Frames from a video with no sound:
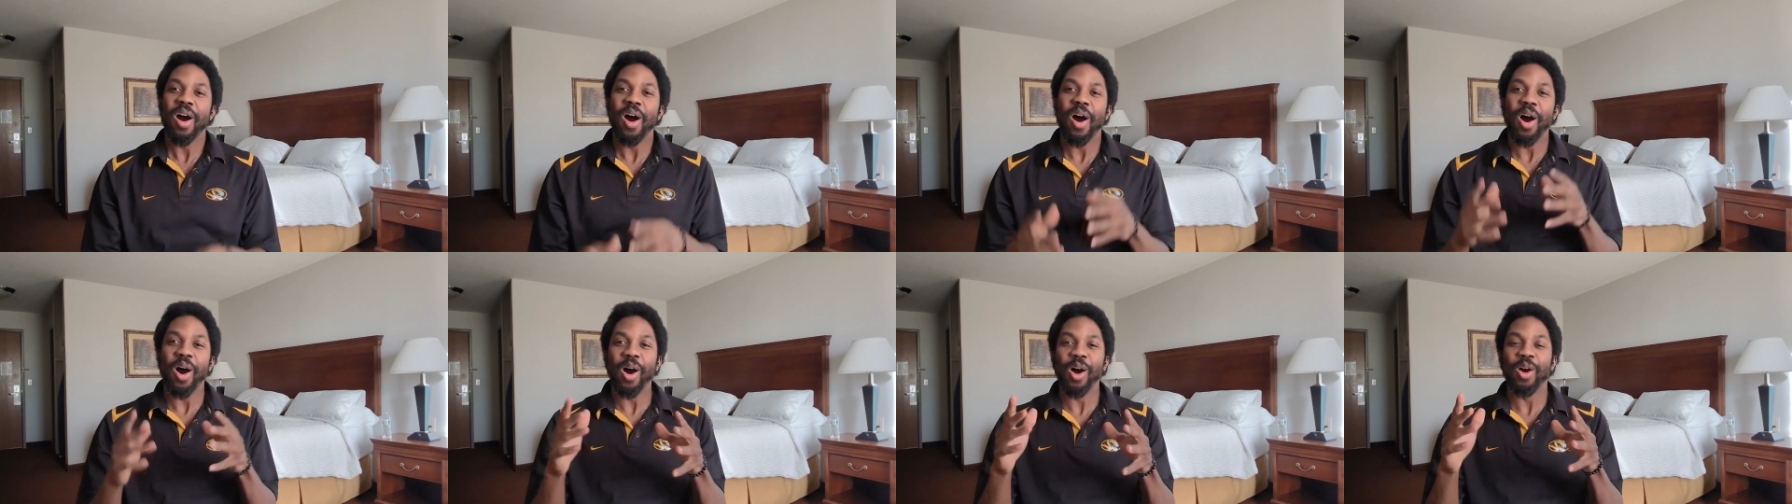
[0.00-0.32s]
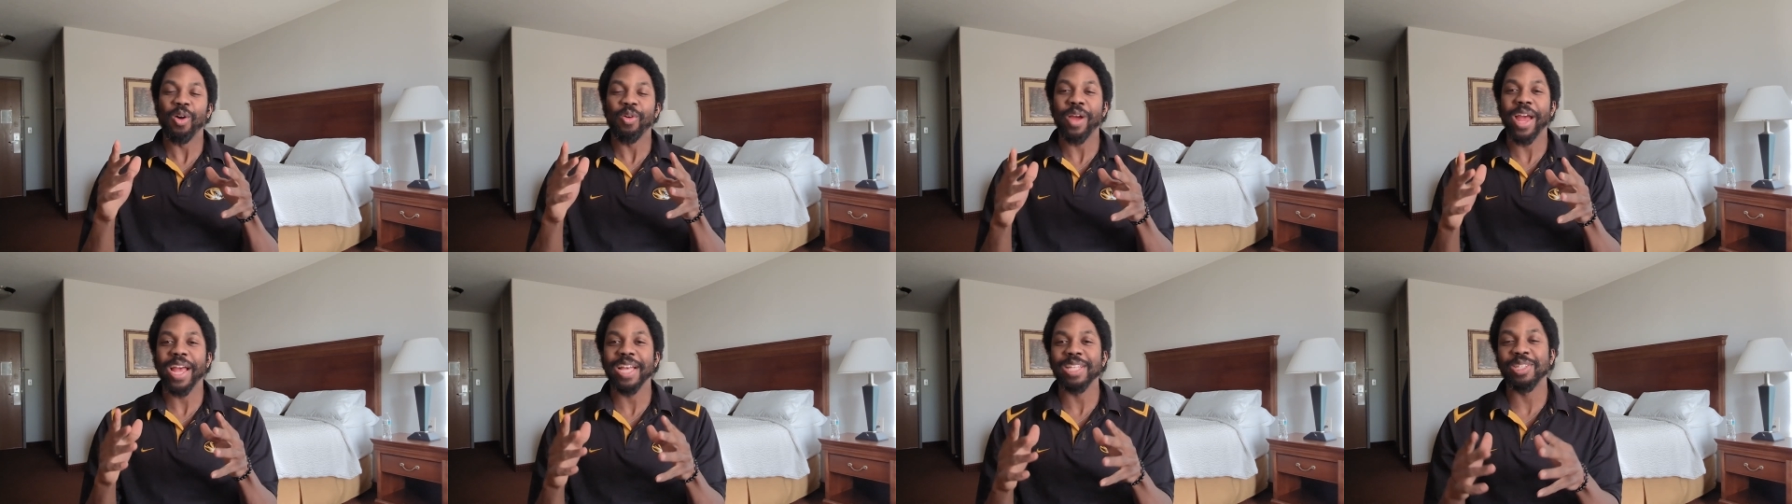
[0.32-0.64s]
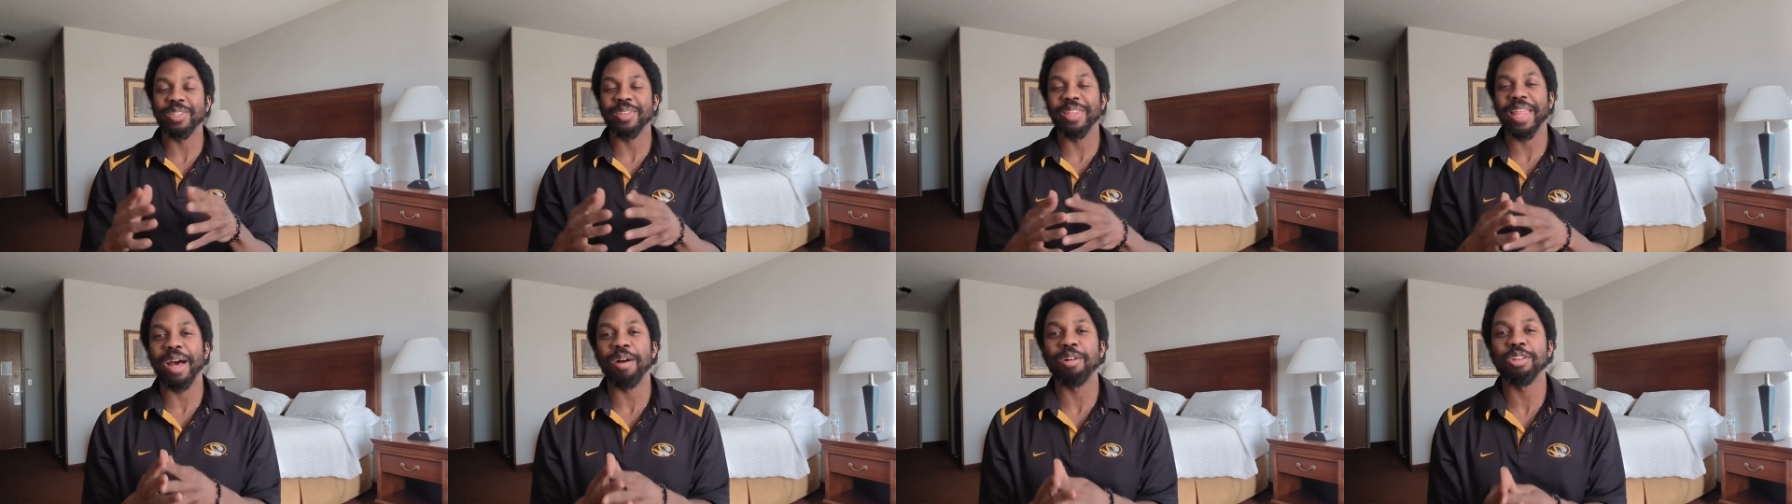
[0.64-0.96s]
All right,
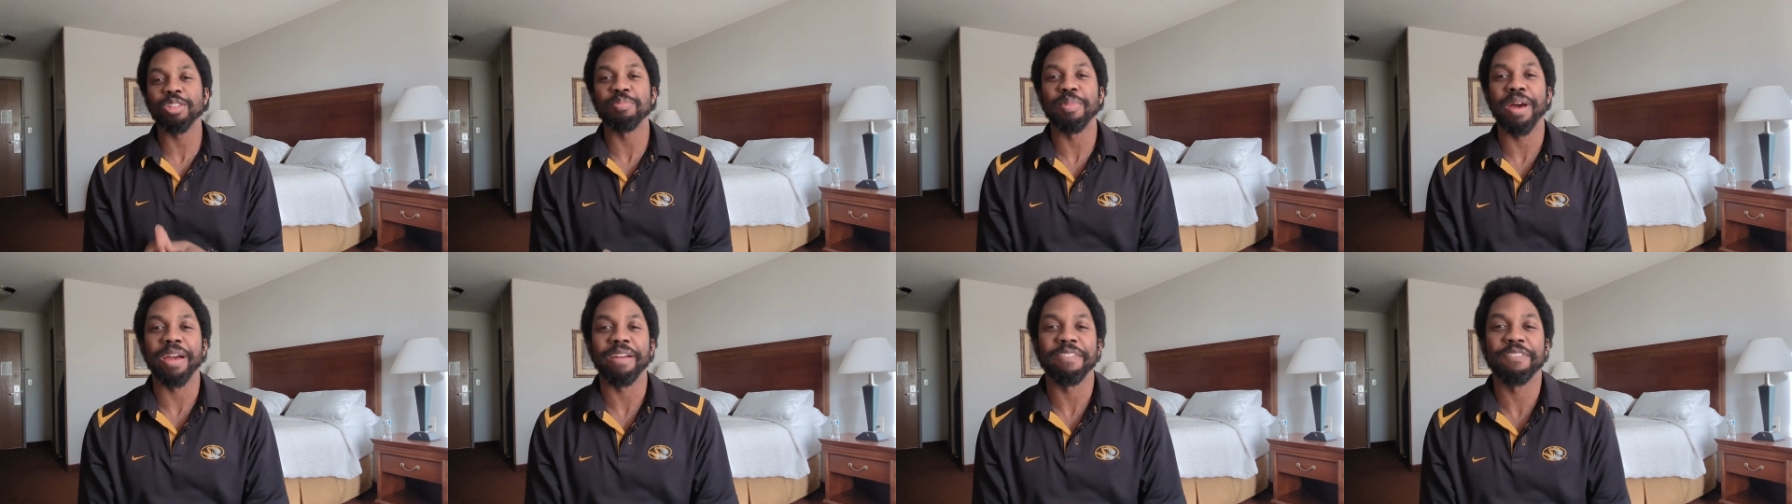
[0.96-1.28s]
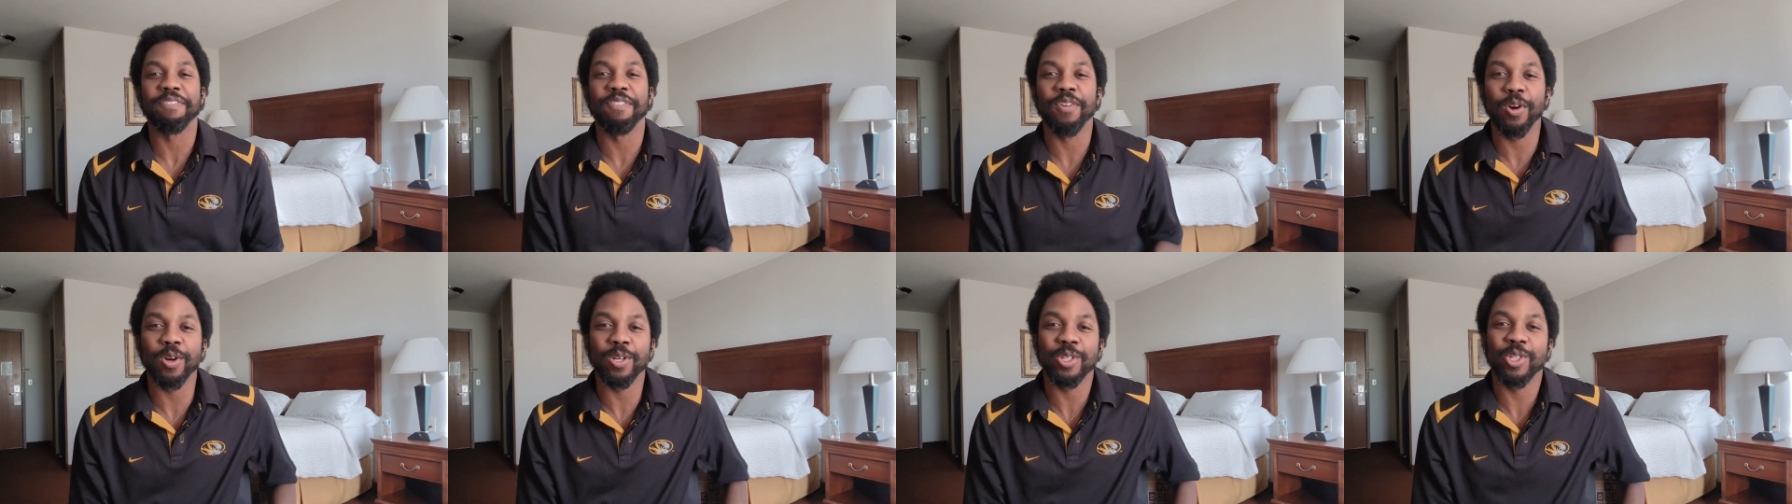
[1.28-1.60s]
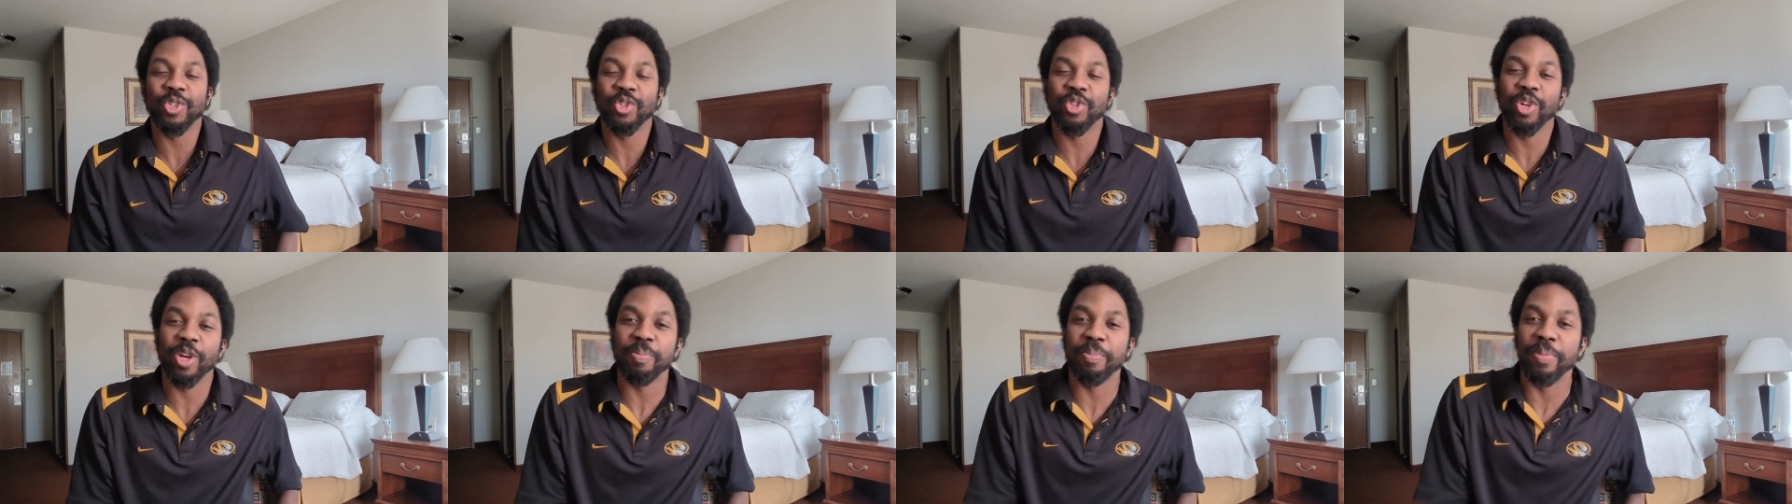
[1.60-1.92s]
so that was my
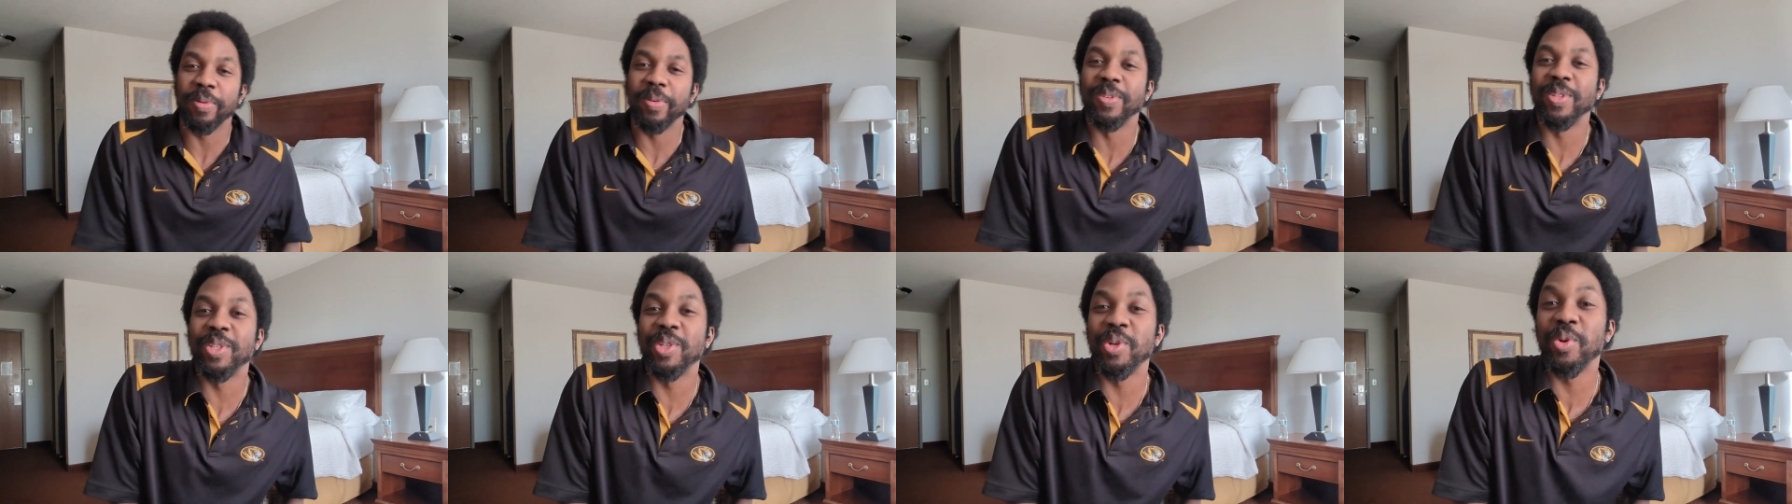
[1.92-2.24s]
first trip of